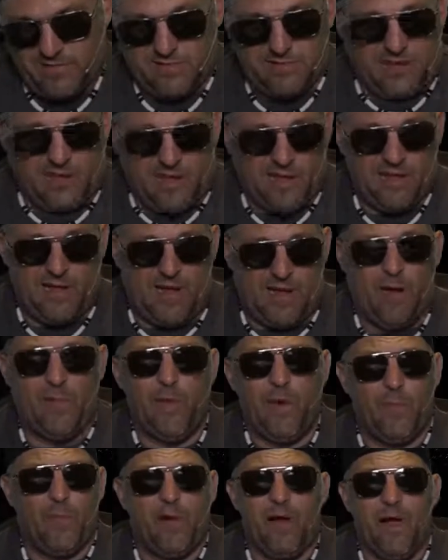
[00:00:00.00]
I
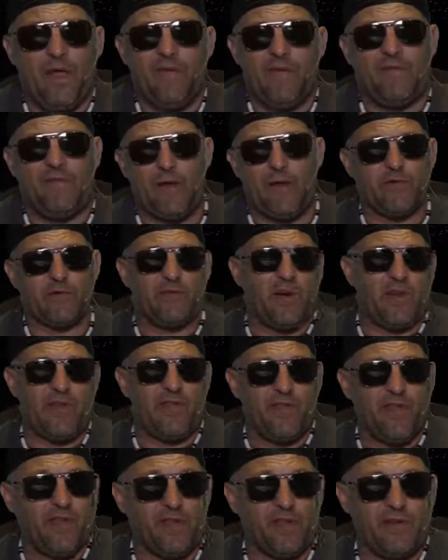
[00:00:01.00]
would buy it if that was my
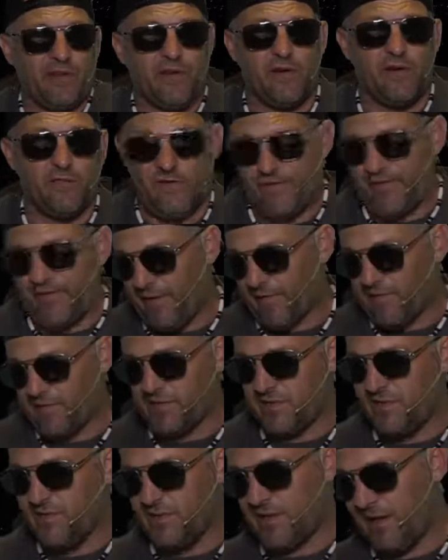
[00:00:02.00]
thing. You know, if I was
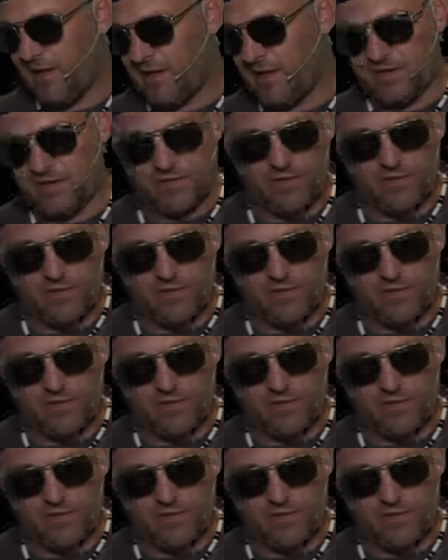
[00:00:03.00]
into that